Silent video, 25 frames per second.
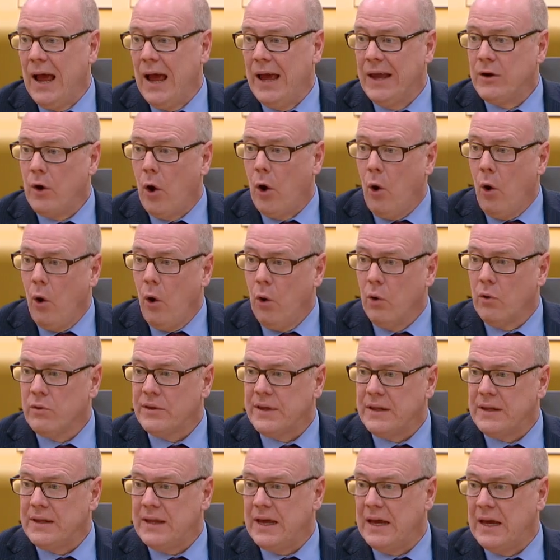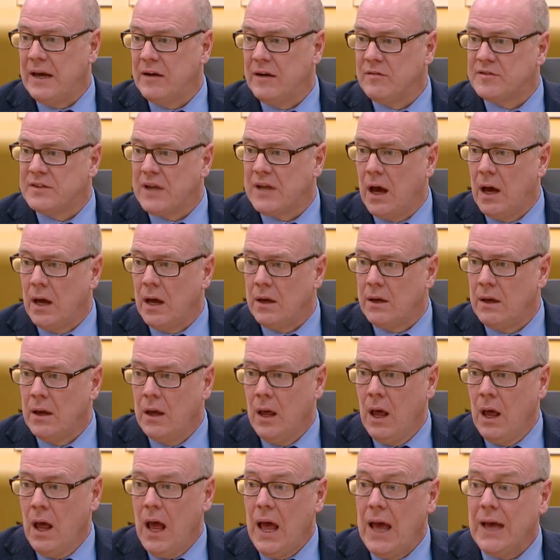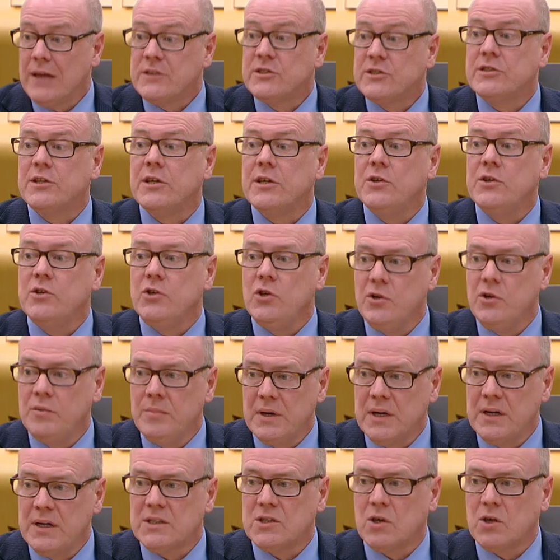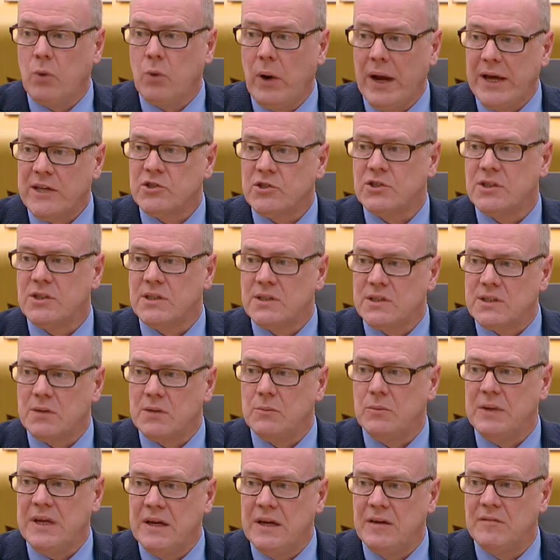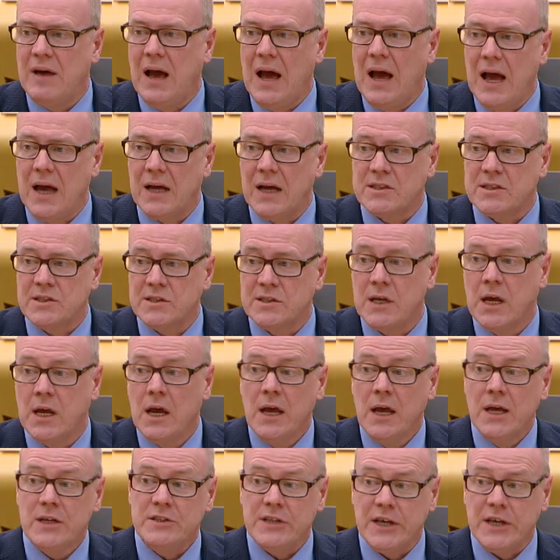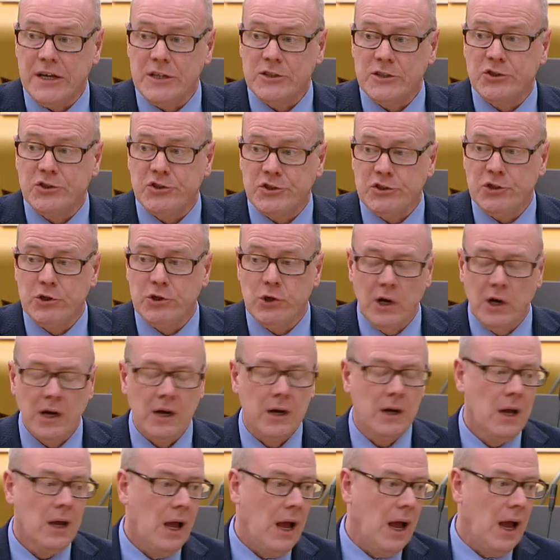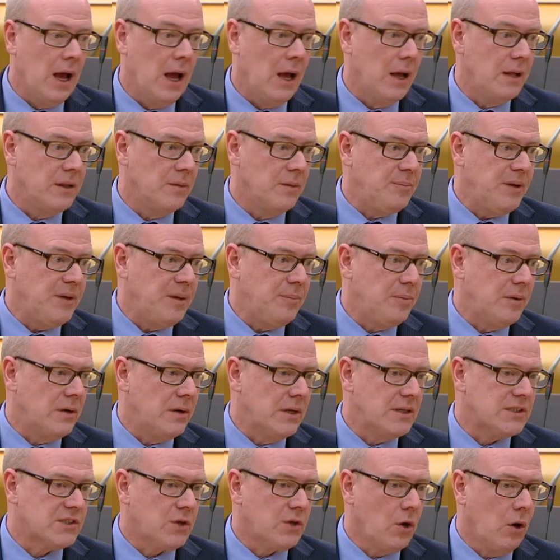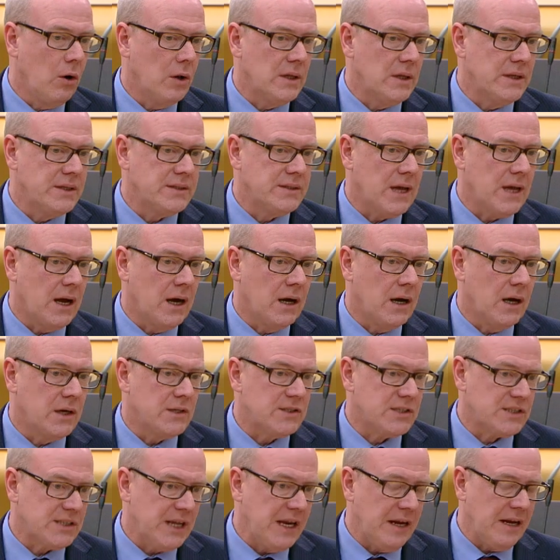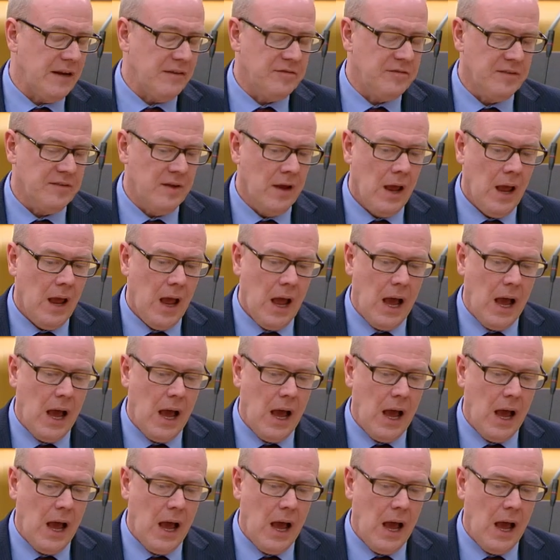in all that they have done to the numerous questions that we have asked to ensure that people in Scotland are safe.